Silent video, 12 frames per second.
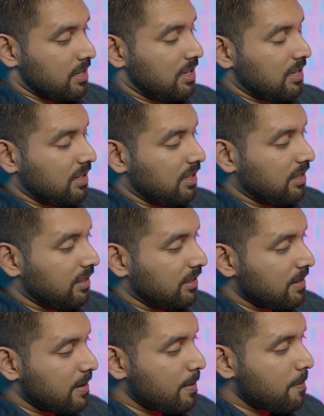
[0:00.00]

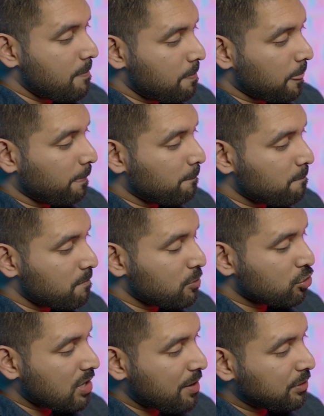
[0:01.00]

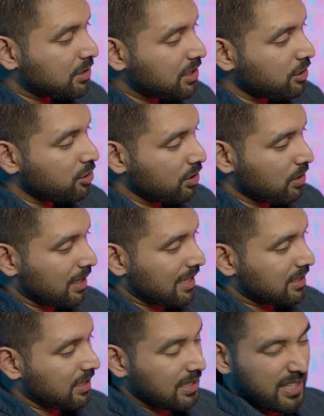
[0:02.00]
So I was teaching you
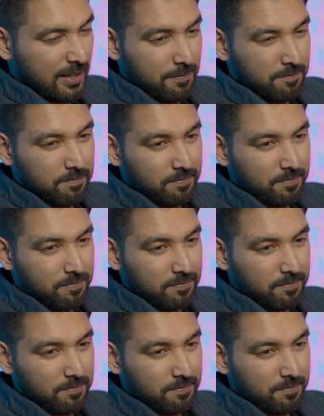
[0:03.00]
last Sunday